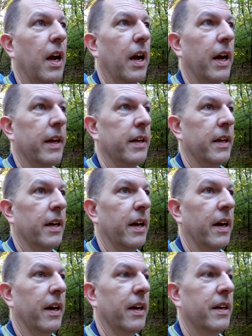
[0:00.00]
and
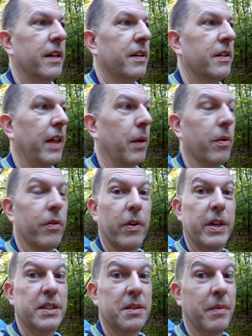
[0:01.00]
they were
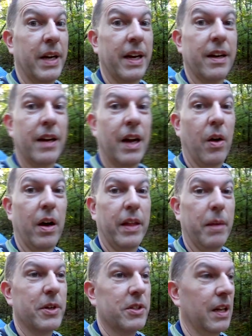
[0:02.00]
freezing, man.
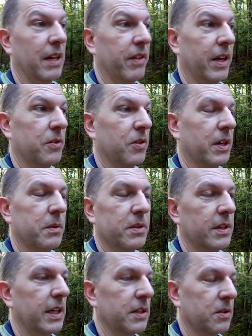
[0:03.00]
They must have left that truck. It was
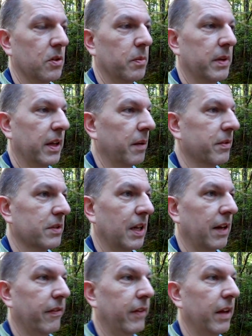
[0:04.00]
a diesel, but they must
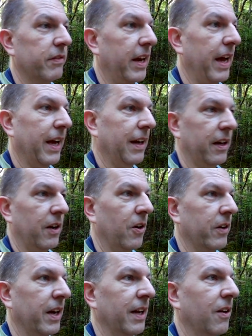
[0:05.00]
have left it idling all
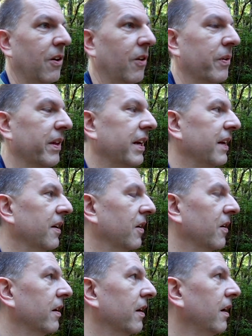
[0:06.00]
night long with the heat
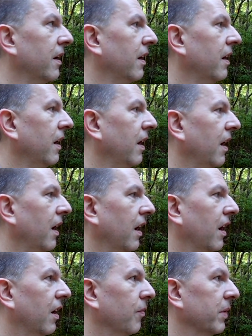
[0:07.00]
on.
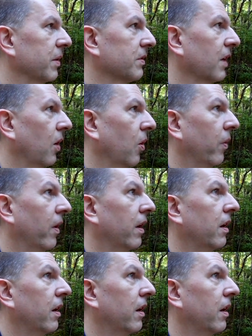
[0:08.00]
But it was cold.